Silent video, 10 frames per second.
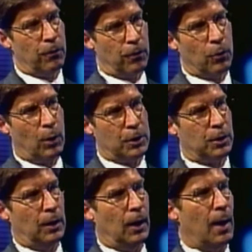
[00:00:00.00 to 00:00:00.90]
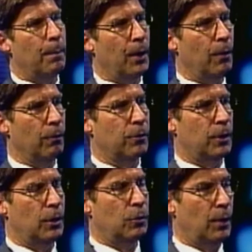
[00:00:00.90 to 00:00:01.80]
is the question that I
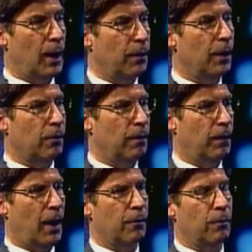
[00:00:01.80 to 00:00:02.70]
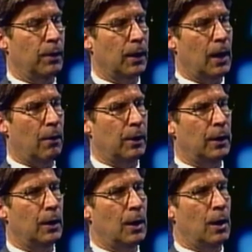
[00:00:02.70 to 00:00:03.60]
posed to an ethics advisor in the
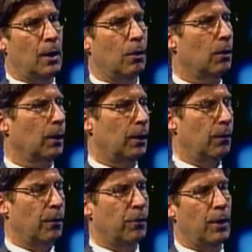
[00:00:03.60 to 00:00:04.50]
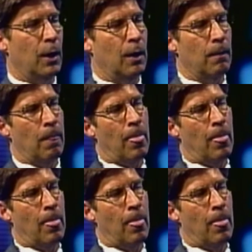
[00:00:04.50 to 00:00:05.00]
county earlier this year.